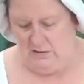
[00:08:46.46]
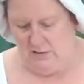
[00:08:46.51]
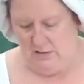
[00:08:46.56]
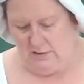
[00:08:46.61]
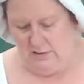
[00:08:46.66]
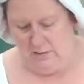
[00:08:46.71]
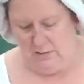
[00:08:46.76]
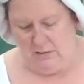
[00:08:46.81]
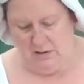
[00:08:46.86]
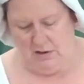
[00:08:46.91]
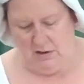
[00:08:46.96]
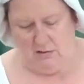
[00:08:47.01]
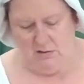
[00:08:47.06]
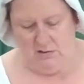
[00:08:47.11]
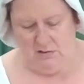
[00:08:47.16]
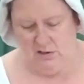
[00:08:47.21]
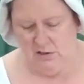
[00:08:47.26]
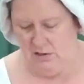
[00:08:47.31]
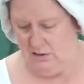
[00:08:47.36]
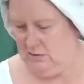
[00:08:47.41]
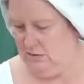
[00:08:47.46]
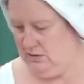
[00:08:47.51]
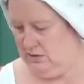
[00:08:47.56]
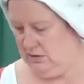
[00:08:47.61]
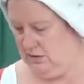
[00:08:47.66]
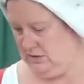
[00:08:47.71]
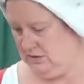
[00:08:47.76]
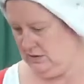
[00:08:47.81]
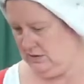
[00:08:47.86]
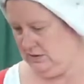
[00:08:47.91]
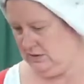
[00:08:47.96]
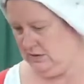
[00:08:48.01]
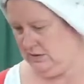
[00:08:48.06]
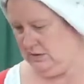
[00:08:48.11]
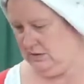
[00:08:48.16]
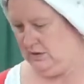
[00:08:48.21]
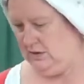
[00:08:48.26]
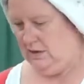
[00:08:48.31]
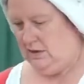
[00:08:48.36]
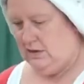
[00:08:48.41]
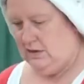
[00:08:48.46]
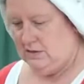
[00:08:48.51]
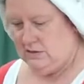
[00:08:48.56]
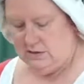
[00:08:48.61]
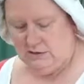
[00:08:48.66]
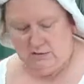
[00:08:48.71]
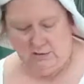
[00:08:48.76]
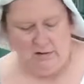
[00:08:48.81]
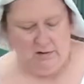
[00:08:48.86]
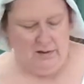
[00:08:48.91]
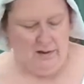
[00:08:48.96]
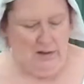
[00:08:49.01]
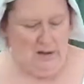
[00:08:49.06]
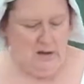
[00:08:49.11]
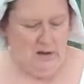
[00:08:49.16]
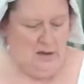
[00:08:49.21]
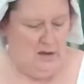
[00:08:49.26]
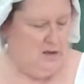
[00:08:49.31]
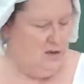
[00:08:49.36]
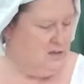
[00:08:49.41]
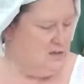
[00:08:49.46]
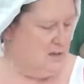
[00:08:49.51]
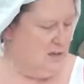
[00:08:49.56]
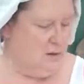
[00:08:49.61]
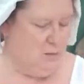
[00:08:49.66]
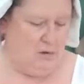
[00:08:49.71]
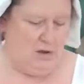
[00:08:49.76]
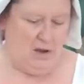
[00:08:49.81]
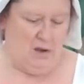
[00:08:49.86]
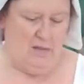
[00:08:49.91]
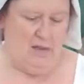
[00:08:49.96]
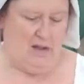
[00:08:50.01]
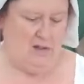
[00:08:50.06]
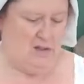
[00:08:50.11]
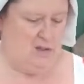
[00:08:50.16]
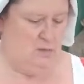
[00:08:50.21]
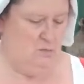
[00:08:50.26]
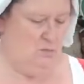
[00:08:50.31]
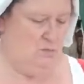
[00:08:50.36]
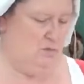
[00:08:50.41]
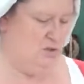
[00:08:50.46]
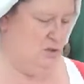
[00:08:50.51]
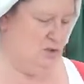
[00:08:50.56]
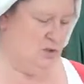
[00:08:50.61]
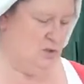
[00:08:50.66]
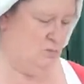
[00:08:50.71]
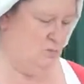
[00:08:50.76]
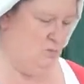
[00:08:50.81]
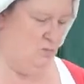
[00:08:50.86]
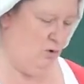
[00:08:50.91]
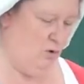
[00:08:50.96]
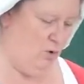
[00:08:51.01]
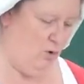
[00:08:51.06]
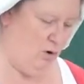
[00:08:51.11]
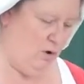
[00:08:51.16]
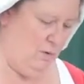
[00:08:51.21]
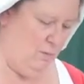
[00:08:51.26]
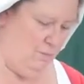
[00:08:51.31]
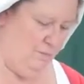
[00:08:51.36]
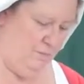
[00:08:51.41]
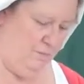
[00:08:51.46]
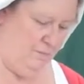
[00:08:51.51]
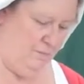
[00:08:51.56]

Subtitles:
So there we go. So there we go. That's just some raw